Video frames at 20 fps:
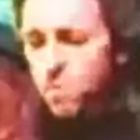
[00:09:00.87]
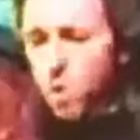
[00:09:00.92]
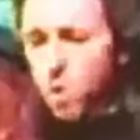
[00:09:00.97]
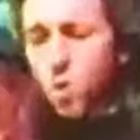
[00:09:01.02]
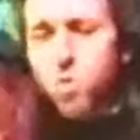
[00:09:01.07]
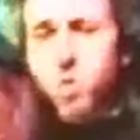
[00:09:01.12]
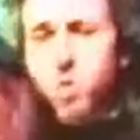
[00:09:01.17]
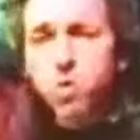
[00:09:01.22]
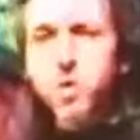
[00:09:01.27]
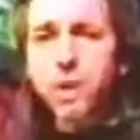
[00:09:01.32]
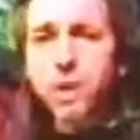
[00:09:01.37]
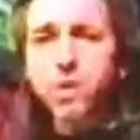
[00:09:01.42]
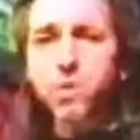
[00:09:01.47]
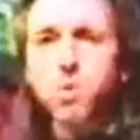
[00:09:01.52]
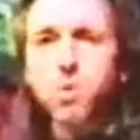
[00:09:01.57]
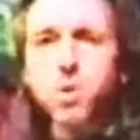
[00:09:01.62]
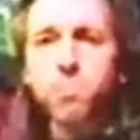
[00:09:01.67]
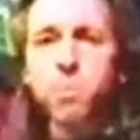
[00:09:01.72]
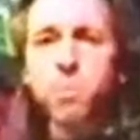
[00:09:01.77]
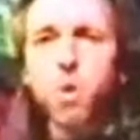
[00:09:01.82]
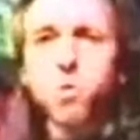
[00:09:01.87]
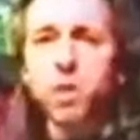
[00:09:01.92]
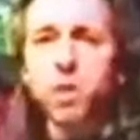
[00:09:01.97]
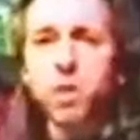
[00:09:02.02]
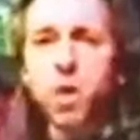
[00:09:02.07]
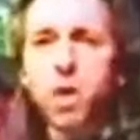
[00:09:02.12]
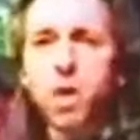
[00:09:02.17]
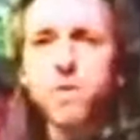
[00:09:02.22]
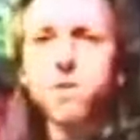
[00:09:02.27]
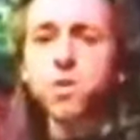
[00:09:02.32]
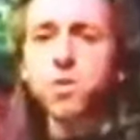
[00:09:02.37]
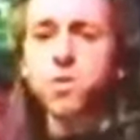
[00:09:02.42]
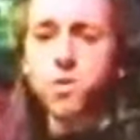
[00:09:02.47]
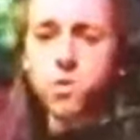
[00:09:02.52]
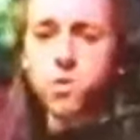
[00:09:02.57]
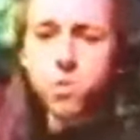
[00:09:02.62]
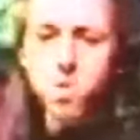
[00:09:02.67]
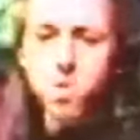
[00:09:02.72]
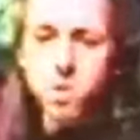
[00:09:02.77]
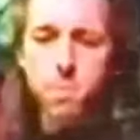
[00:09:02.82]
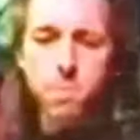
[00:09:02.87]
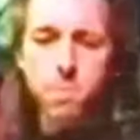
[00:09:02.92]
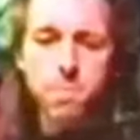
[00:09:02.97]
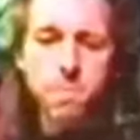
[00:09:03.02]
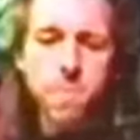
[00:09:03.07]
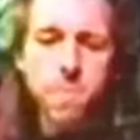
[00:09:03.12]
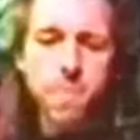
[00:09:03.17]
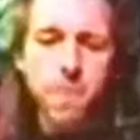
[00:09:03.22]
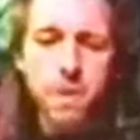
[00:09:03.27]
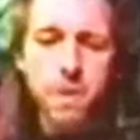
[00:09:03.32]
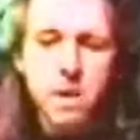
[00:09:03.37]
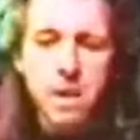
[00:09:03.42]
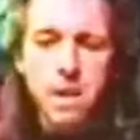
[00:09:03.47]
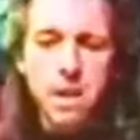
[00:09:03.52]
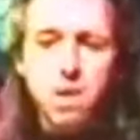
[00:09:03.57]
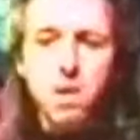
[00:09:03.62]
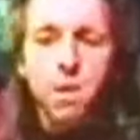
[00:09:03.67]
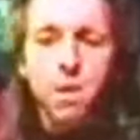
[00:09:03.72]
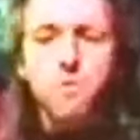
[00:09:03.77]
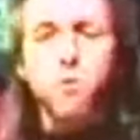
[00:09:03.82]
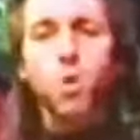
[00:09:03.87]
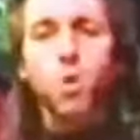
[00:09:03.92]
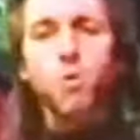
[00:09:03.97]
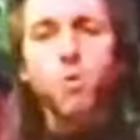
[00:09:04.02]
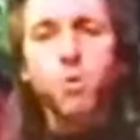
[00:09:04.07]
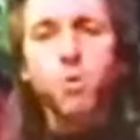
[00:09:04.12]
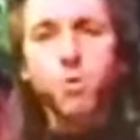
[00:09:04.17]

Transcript: or a rotational component on this storm. For over